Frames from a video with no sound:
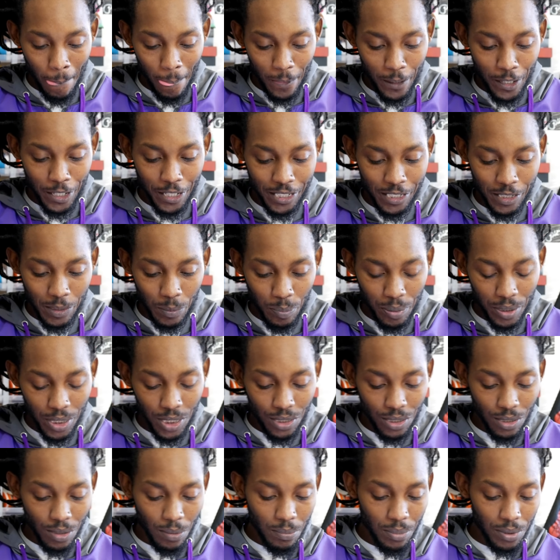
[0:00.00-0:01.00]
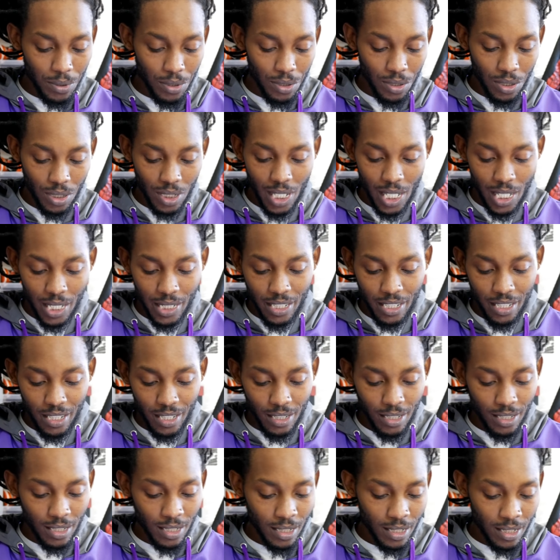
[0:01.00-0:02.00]
And there's a picture of Bull out
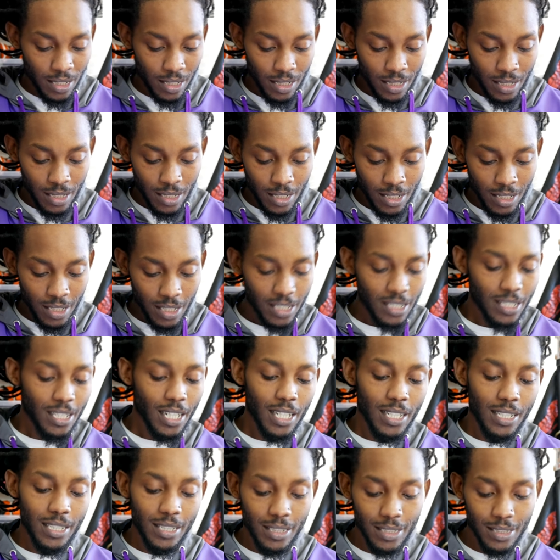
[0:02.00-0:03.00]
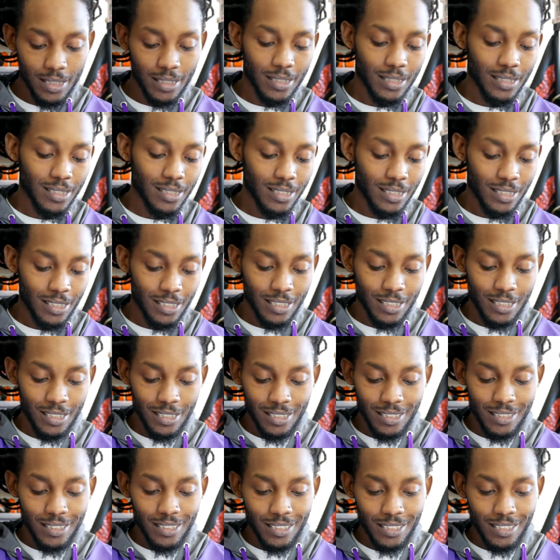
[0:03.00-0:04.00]
there. Dang.
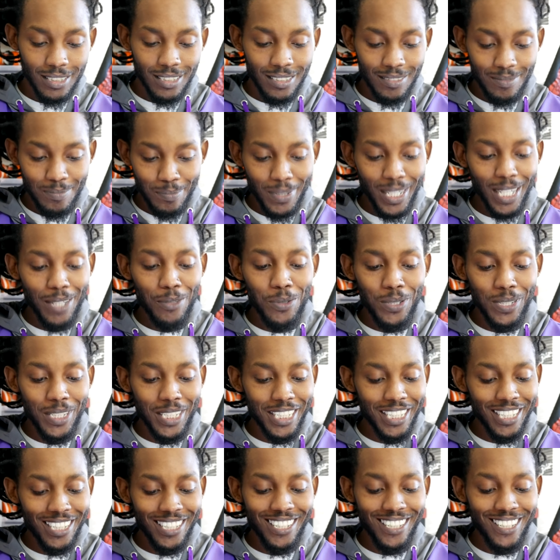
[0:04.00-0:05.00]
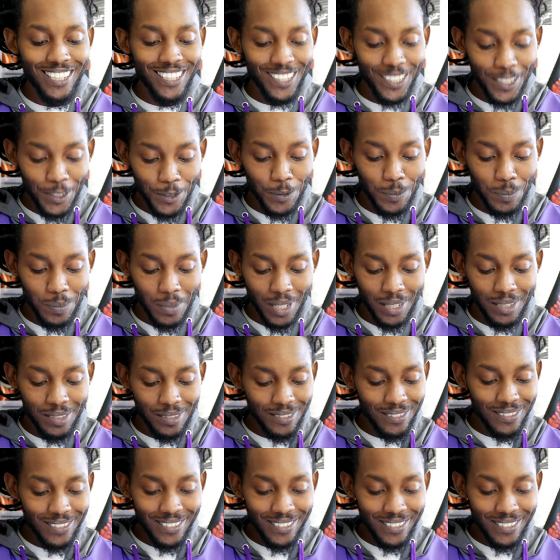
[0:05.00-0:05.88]
Man, I want to get in a loop, bro.